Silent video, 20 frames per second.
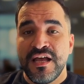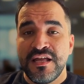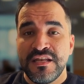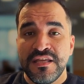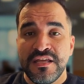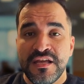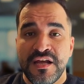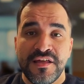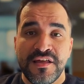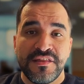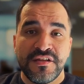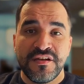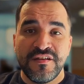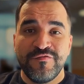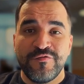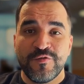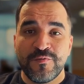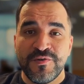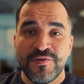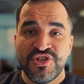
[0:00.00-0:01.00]
any other
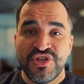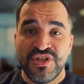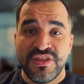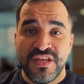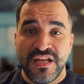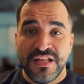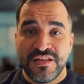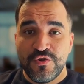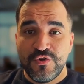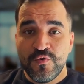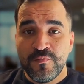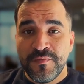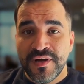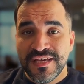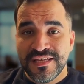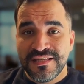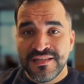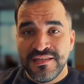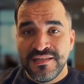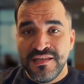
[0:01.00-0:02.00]
information that you
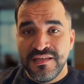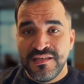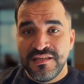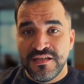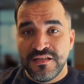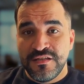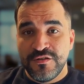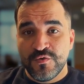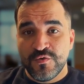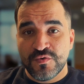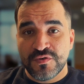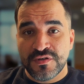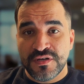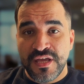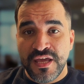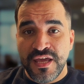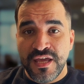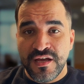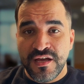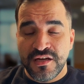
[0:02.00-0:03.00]
might need in your
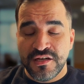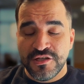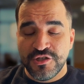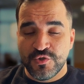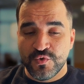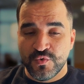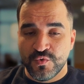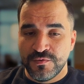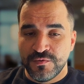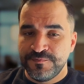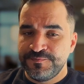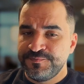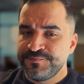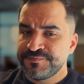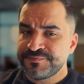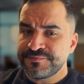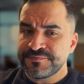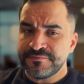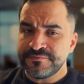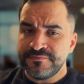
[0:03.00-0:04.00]
AI tool.
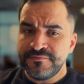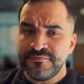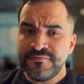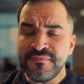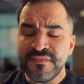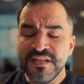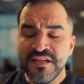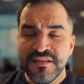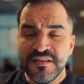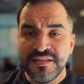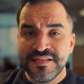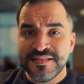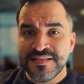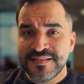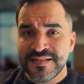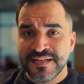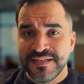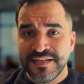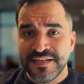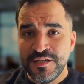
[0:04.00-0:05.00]
This
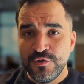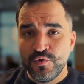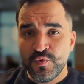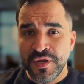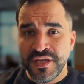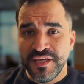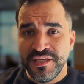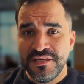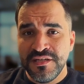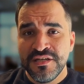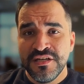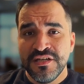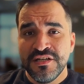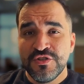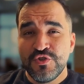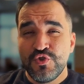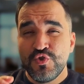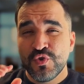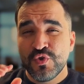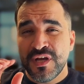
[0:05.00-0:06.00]
is a great way
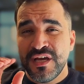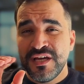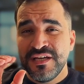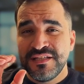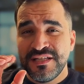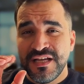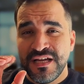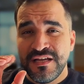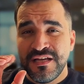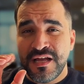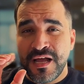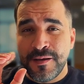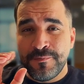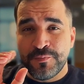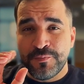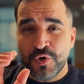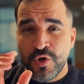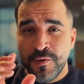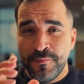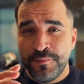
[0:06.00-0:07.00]
to write a
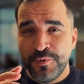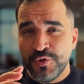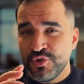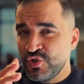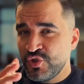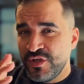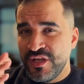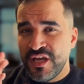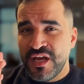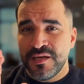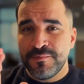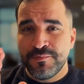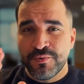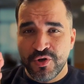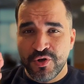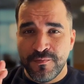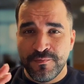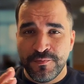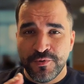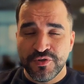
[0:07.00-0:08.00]
prompt, AI
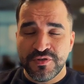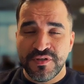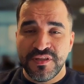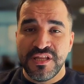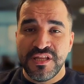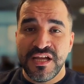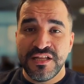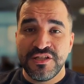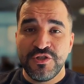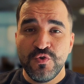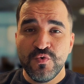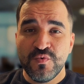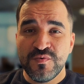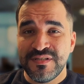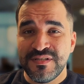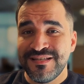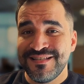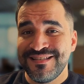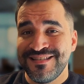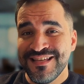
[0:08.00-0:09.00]
prompt, that
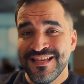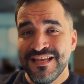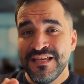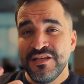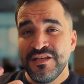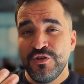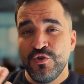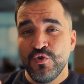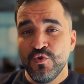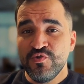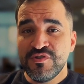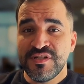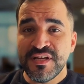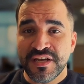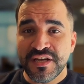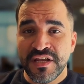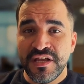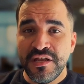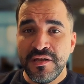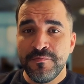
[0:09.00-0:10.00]
uses
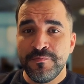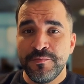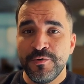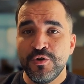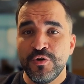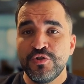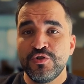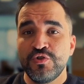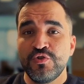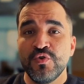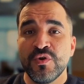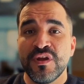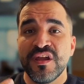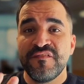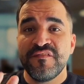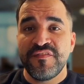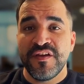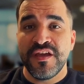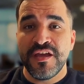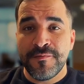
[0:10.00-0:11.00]
user input to
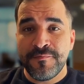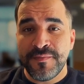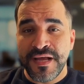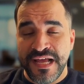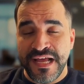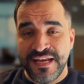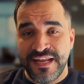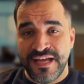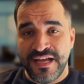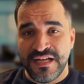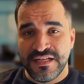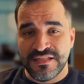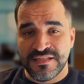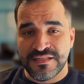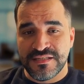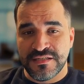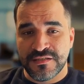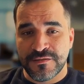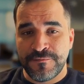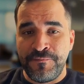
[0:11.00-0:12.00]
give him an
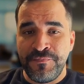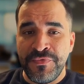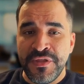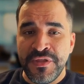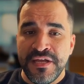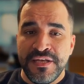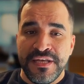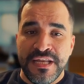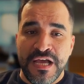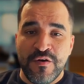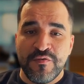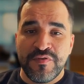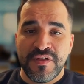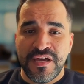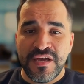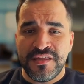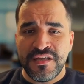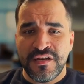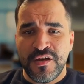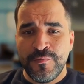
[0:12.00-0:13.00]
answer. Now, the
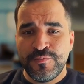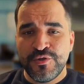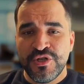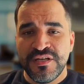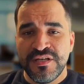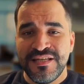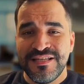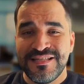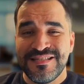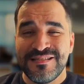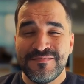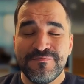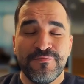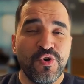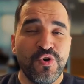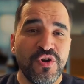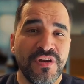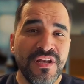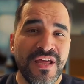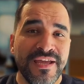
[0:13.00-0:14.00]
other option is
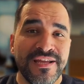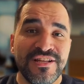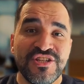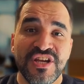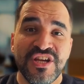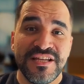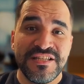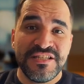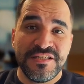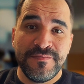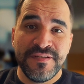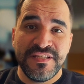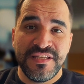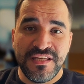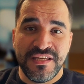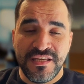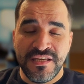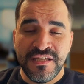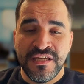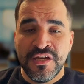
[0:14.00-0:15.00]
more like
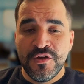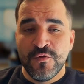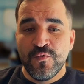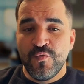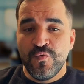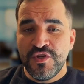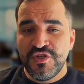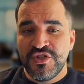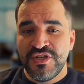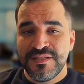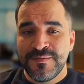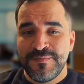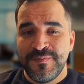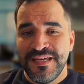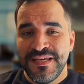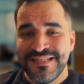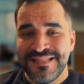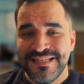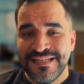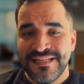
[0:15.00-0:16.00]
ChatGPT, which is
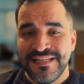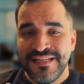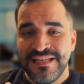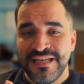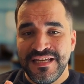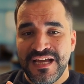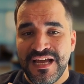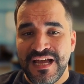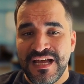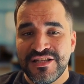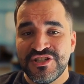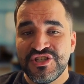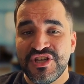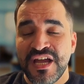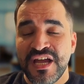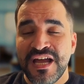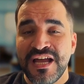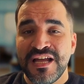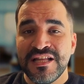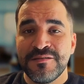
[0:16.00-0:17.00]
basically a
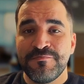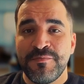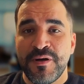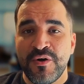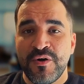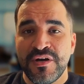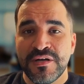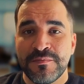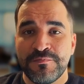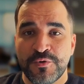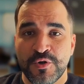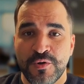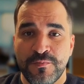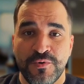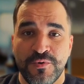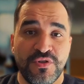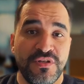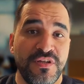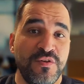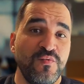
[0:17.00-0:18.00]
chat powered
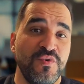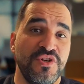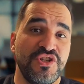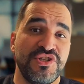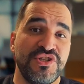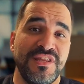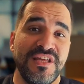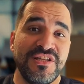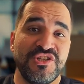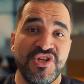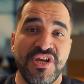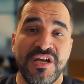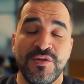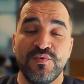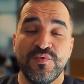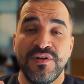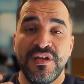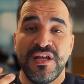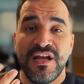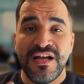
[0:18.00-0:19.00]
prompt in which the chat
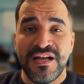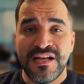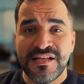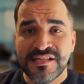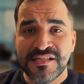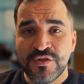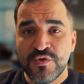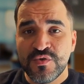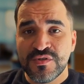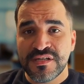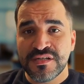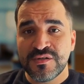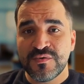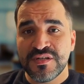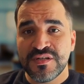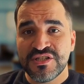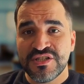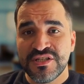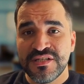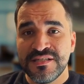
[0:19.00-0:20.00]
will ask user
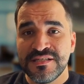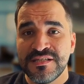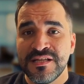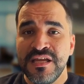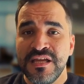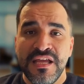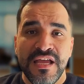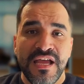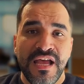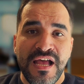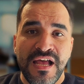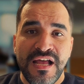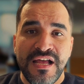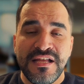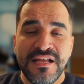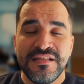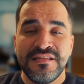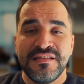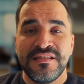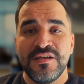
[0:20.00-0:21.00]
questions
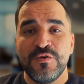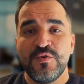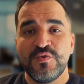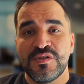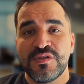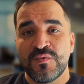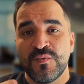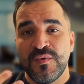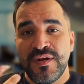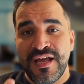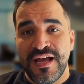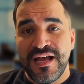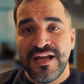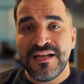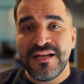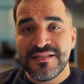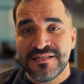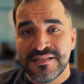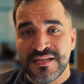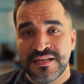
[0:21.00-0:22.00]
and the user will
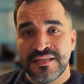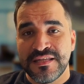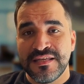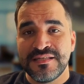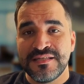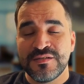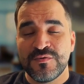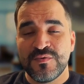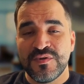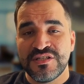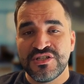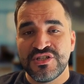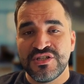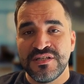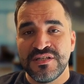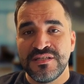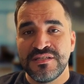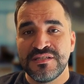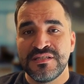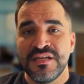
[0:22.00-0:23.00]
answer these
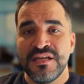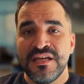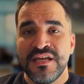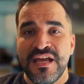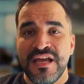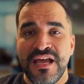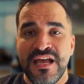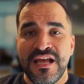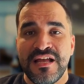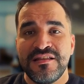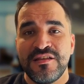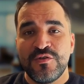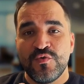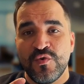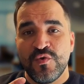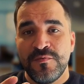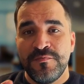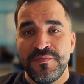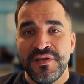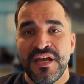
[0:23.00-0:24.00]
questions, and it
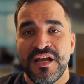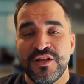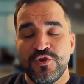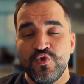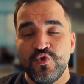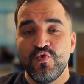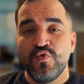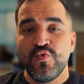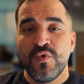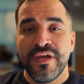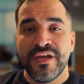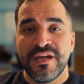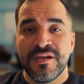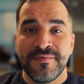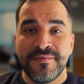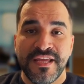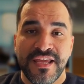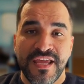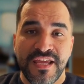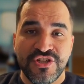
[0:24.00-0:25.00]
will be a two-way
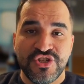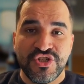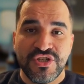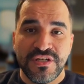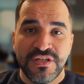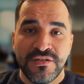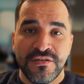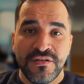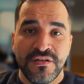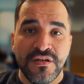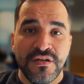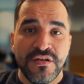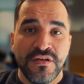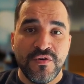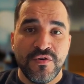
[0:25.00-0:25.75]
communication